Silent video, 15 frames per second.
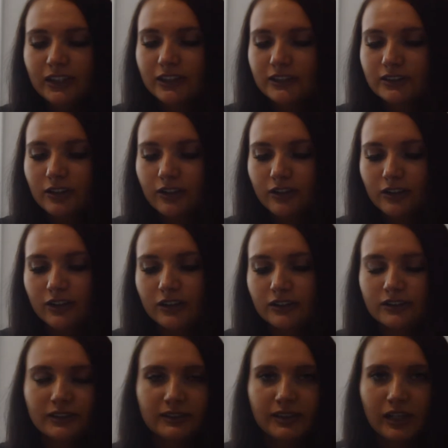any song
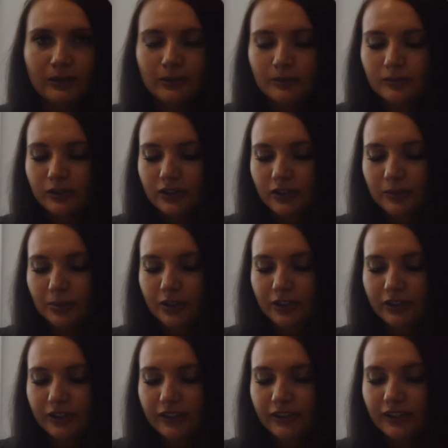on his album are pretty
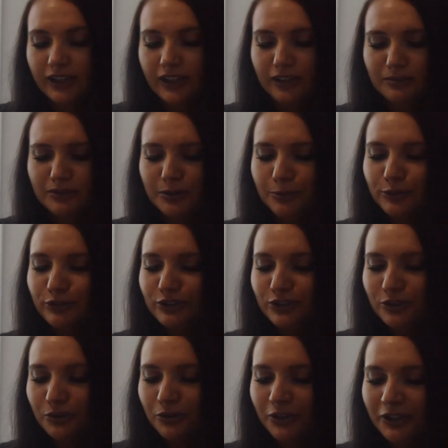good. Typical
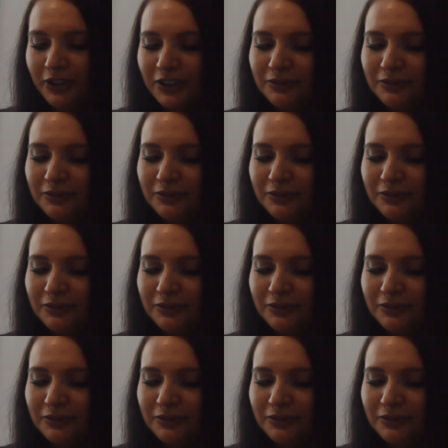Story.